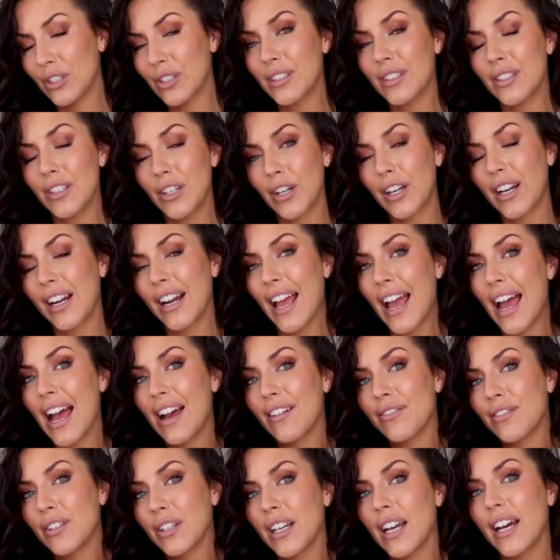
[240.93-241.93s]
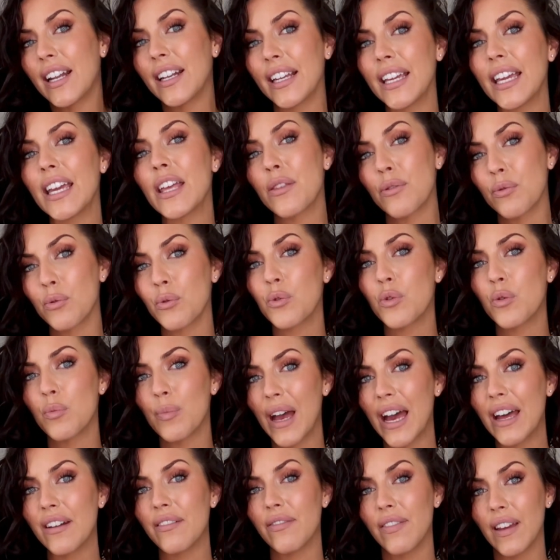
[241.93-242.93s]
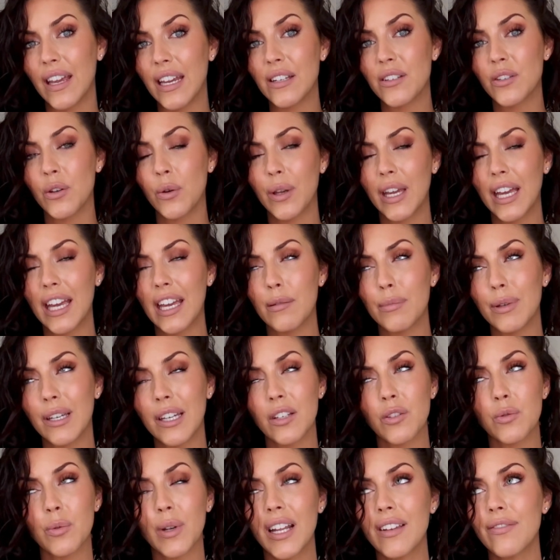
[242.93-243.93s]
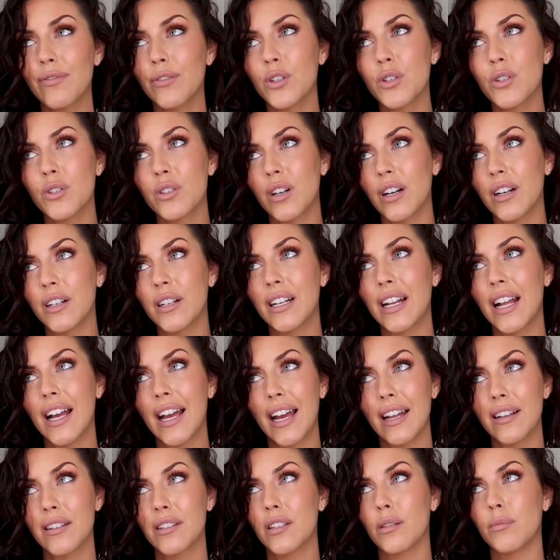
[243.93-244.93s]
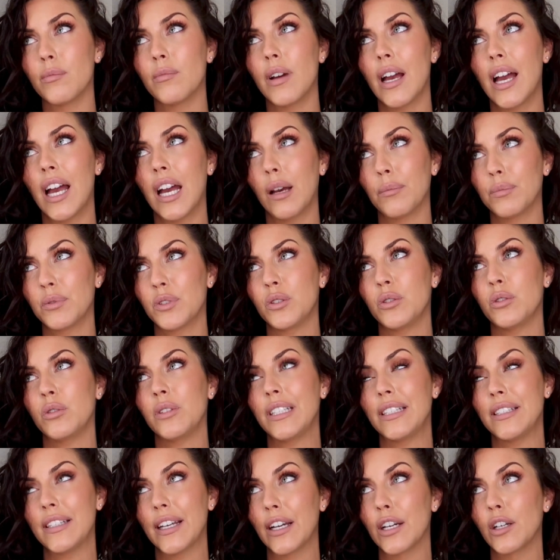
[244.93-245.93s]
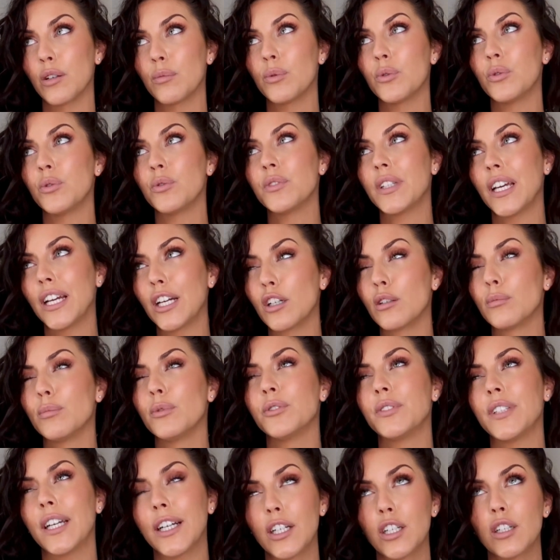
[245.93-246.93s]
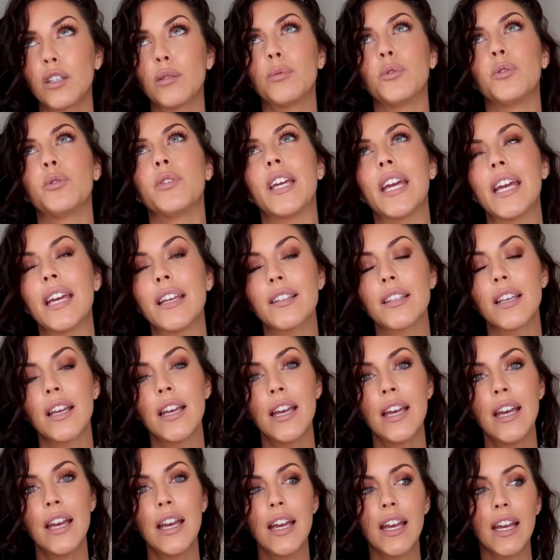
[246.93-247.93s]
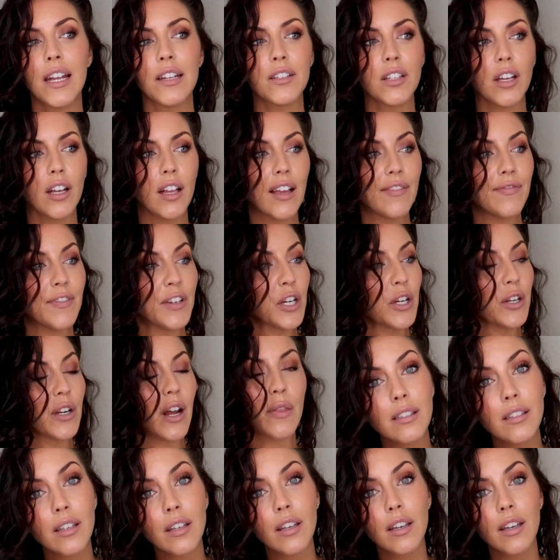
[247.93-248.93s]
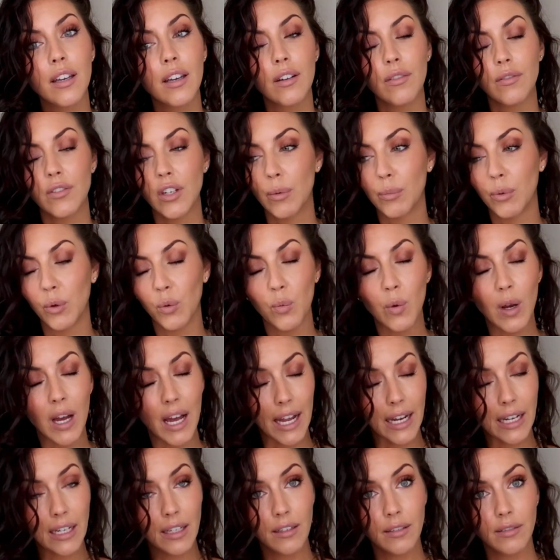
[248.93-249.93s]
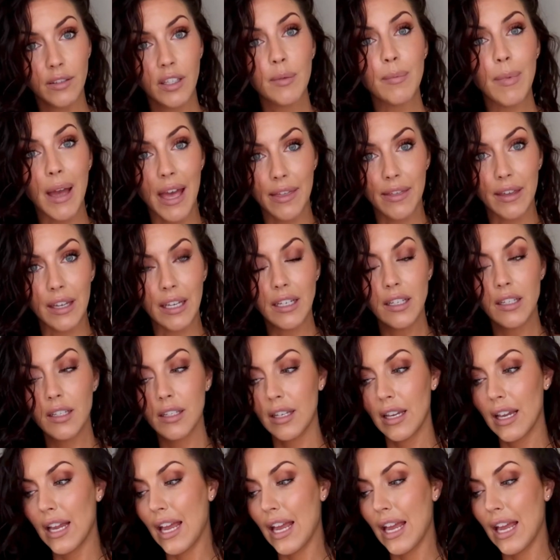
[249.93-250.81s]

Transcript: you're gonna have to kind of get through the bad phase, okay? Because when I first started, I had some absolutely terrible, terrible, terrible days until I figured out, number one, the methods,